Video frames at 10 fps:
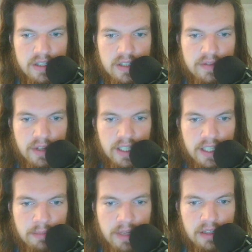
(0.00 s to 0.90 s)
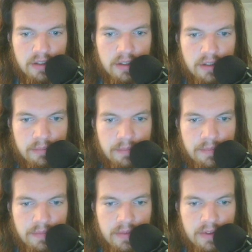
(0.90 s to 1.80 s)
is fucking melted.
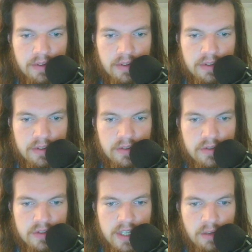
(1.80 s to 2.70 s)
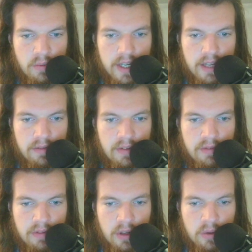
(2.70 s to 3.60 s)
You see the wave
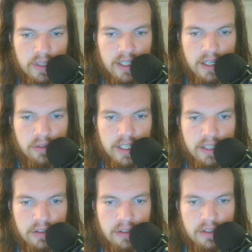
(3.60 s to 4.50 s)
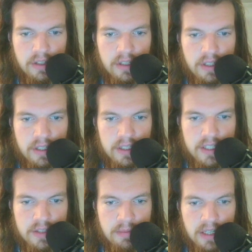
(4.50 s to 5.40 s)
flowing down here,
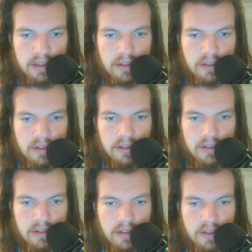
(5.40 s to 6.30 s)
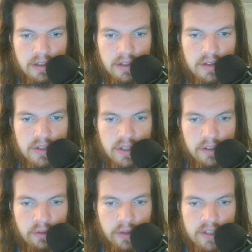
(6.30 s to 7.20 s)
this melted,
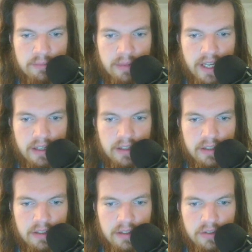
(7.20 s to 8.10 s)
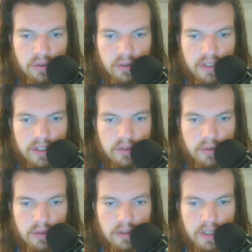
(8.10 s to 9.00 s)
started to expand and turned into,
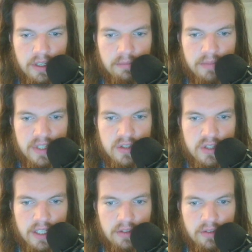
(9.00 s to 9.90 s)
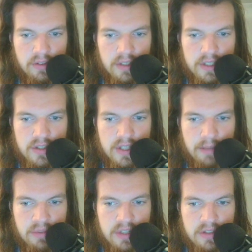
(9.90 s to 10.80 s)
yeah, this shit. These
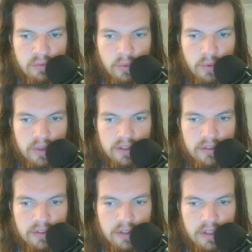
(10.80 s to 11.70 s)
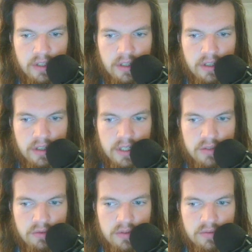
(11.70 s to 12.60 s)
steps is ruined.
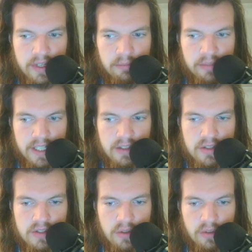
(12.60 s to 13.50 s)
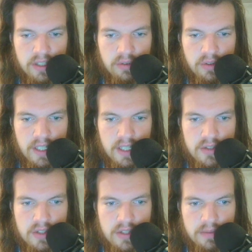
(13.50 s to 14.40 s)
This was red bricks, turned into
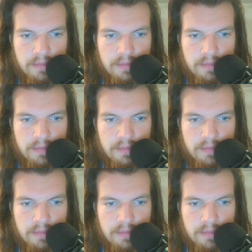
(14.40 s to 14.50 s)
this.